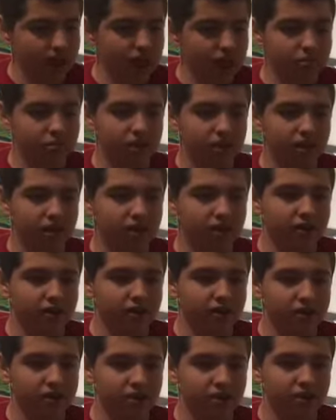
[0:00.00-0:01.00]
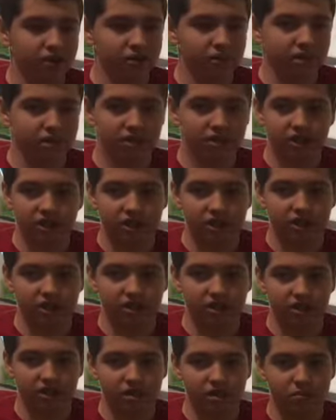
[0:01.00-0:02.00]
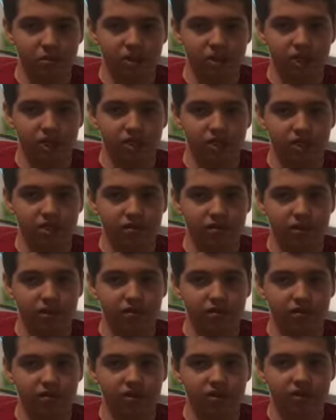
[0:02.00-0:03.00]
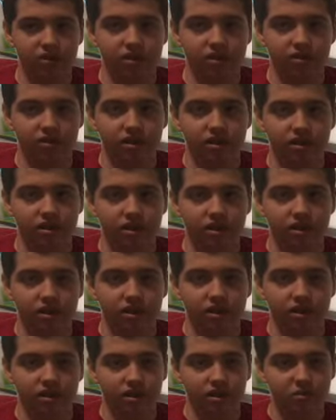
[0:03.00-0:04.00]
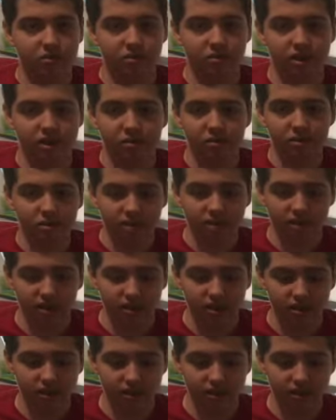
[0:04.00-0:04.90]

I bet I heard that sound because I just said that my channel is 500 subscribers.